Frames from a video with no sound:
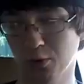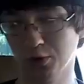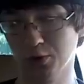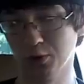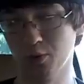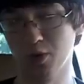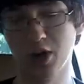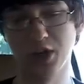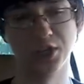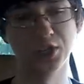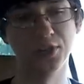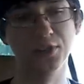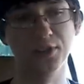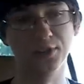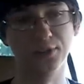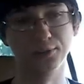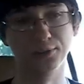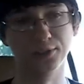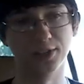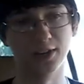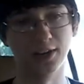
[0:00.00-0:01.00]
forward to watching
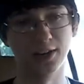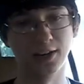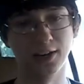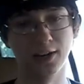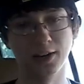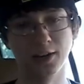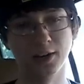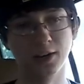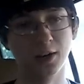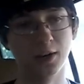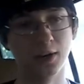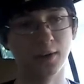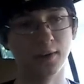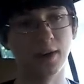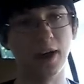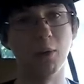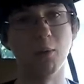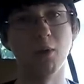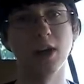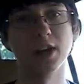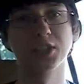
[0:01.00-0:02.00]
those. Uh,
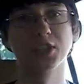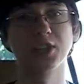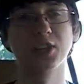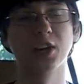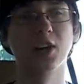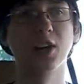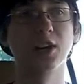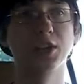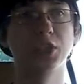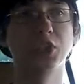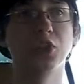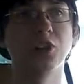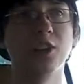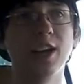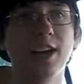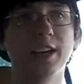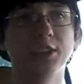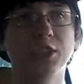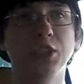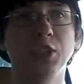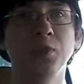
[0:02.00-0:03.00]
I watched uh,
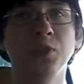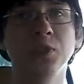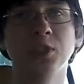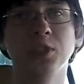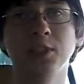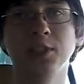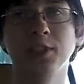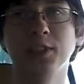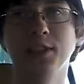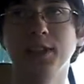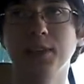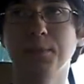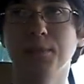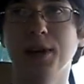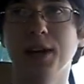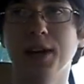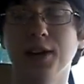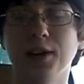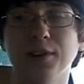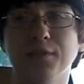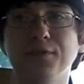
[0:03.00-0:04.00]
Sherlock Jr. in
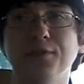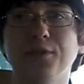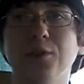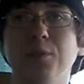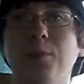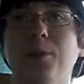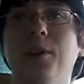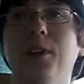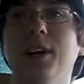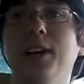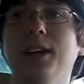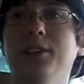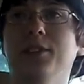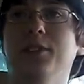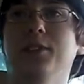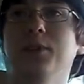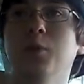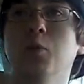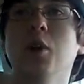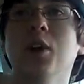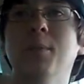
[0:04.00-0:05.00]
my uh, film class,
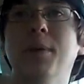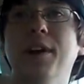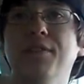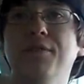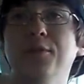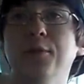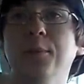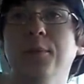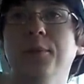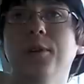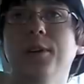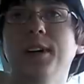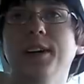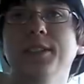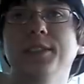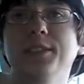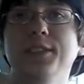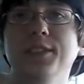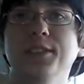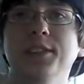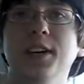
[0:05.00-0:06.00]
one of my film
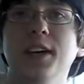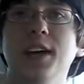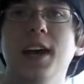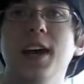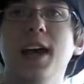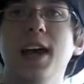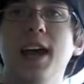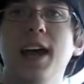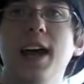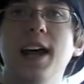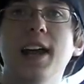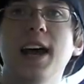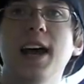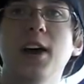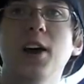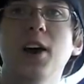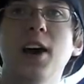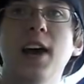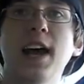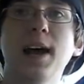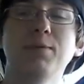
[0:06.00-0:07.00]
classes, and
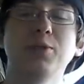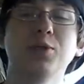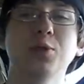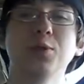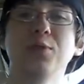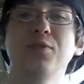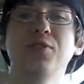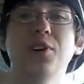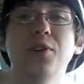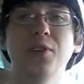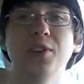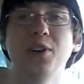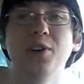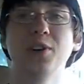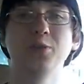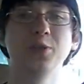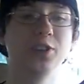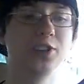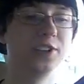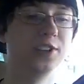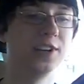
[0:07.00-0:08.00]
I uh, absolutely fell in
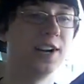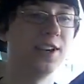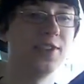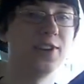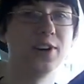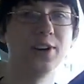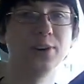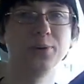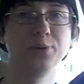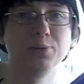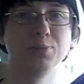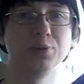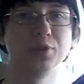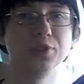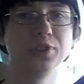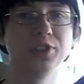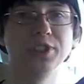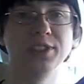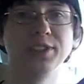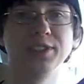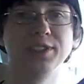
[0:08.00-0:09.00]
love with it. I thought it was
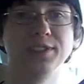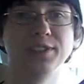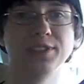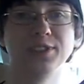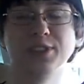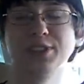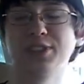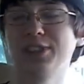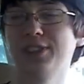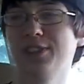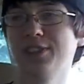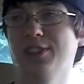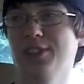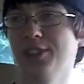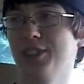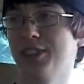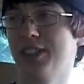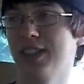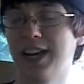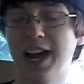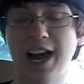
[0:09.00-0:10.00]
brilliant. There's
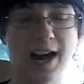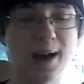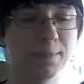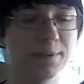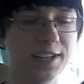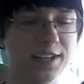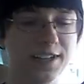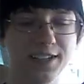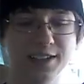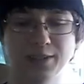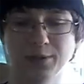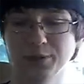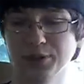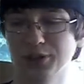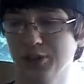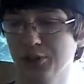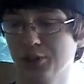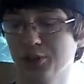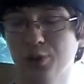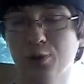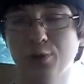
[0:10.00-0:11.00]
just the comedy, and it
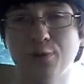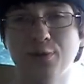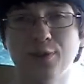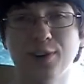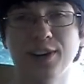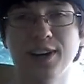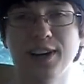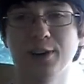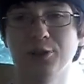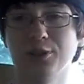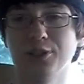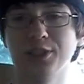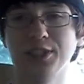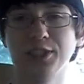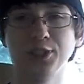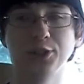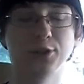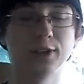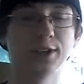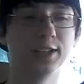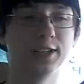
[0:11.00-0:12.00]
was just so funny. I really
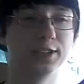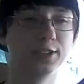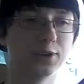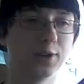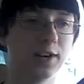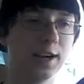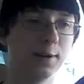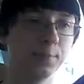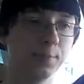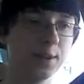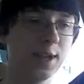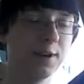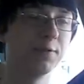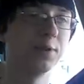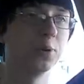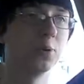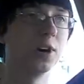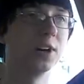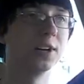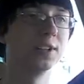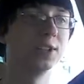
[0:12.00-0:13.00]
enjoyed it, so I
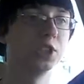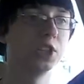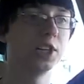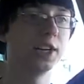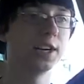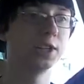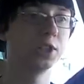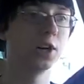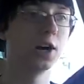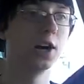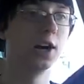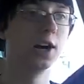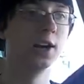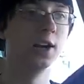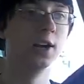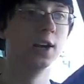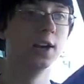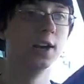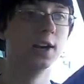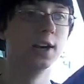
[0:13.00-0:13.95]
definitely wanted to get, uh,